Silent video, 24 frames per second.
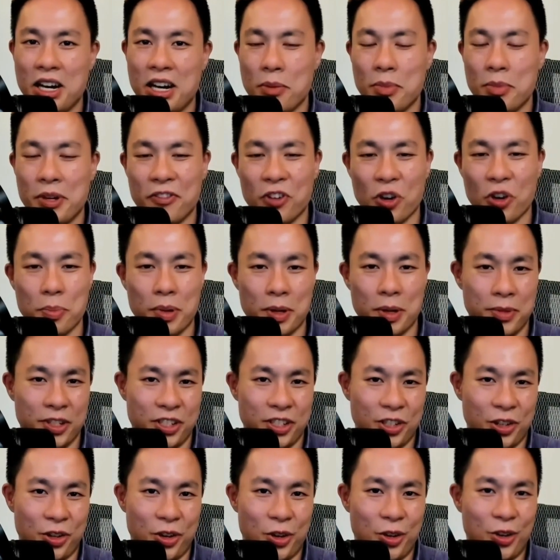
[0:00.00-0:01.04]
Before Purple
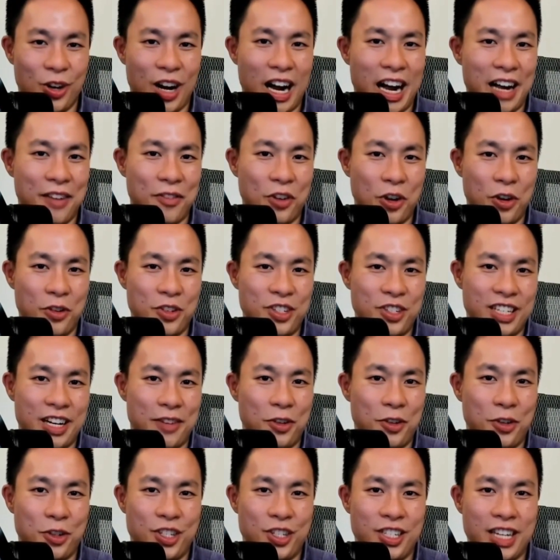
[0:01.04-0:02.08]
Circle, I've grown
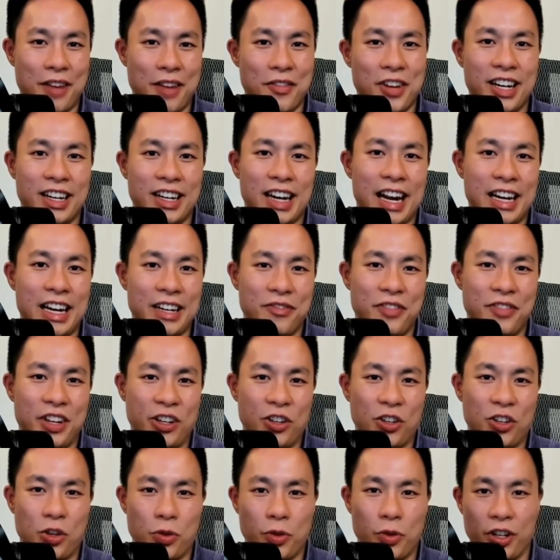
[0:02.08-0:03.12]
several 7- and 8-figure
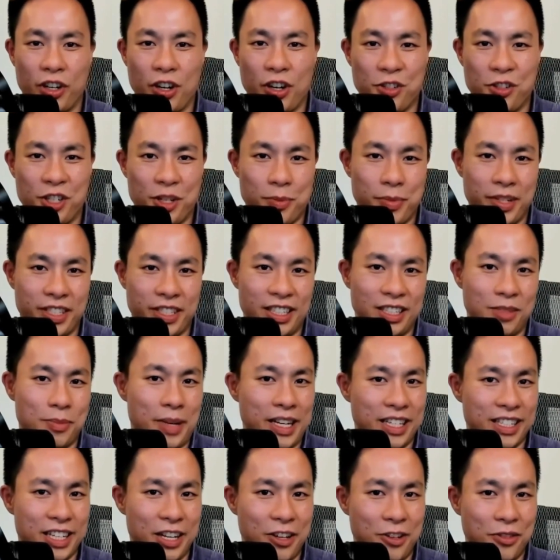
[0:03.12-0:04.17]
career coaching businesses
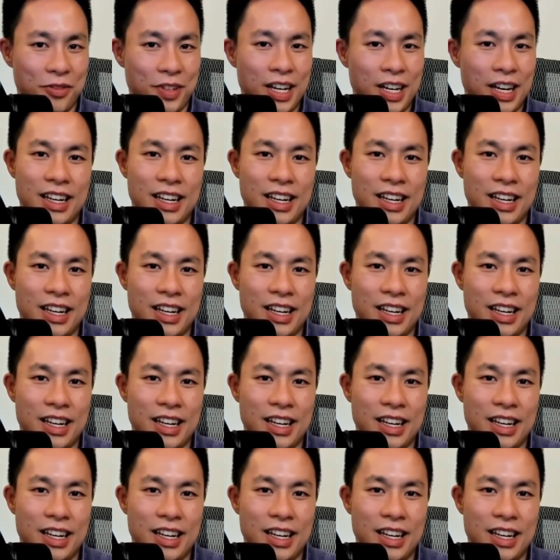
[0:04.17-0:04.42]
myself,